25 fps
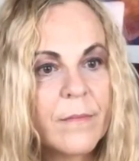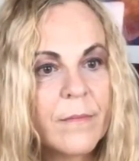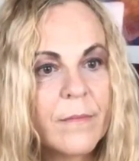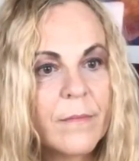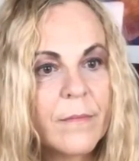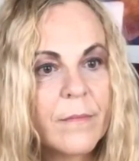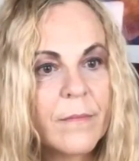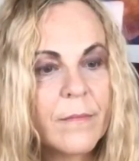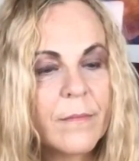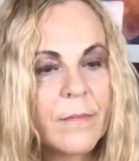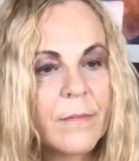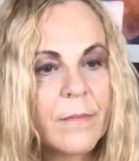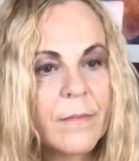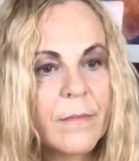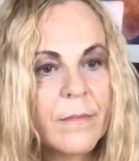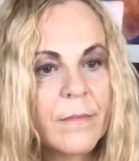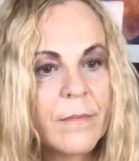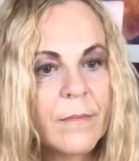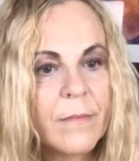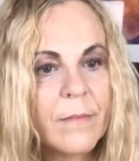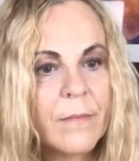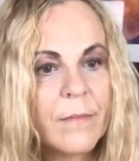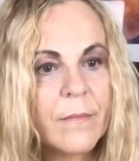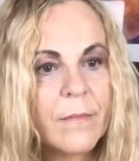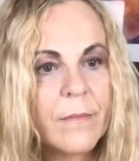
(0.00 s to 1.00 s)

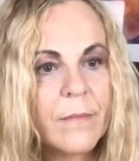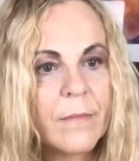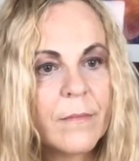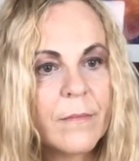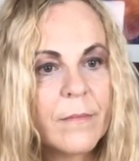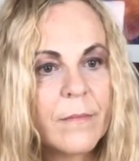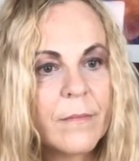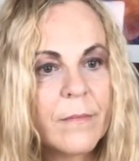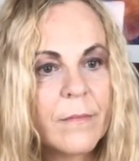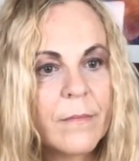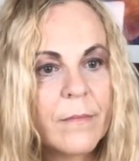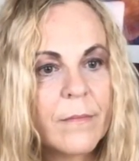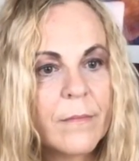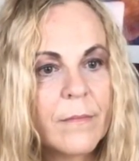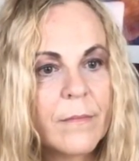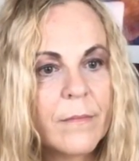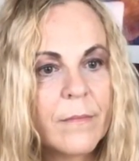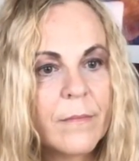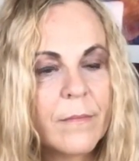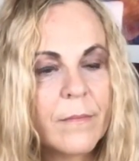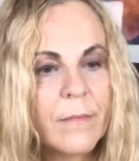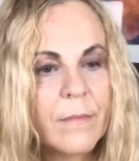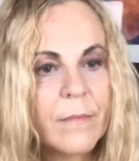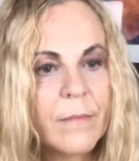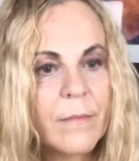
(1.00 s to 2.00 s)

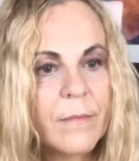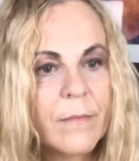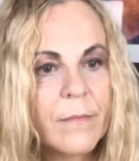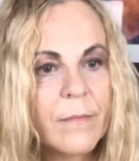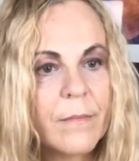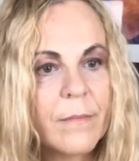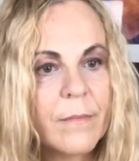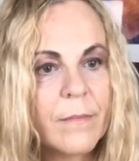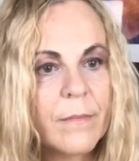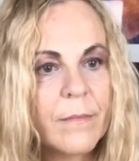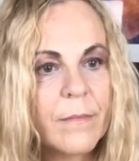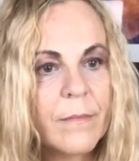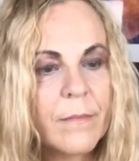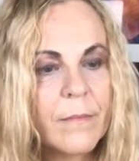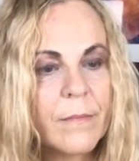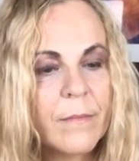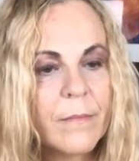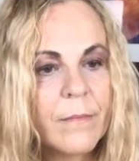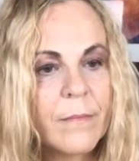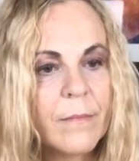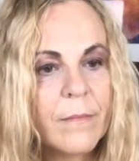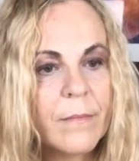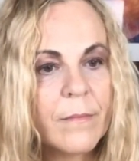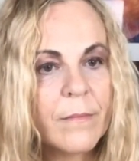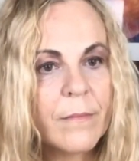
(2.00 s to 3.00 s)

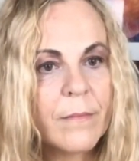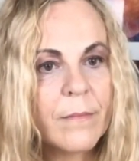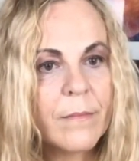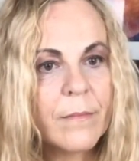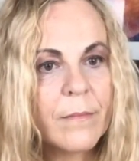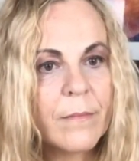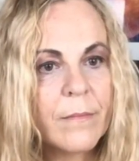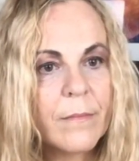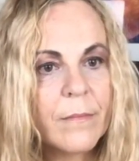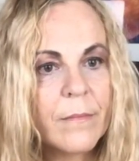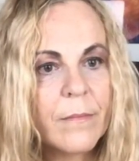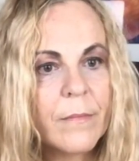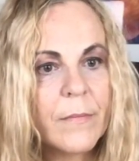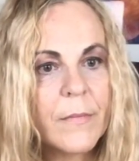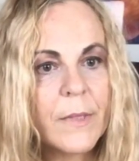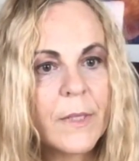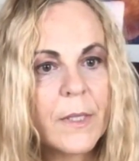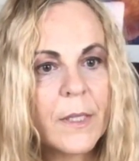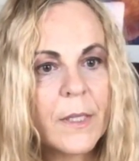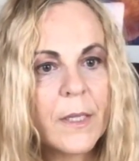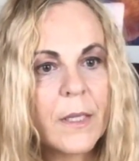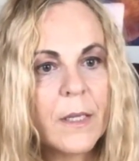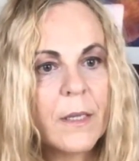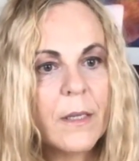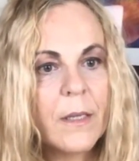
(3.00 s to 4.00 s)

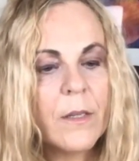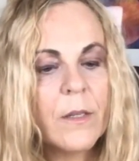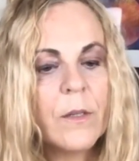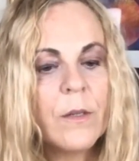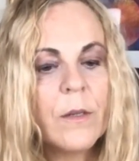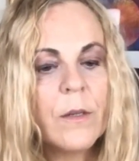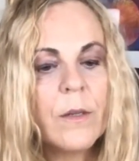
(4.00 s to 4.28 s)
[no speech]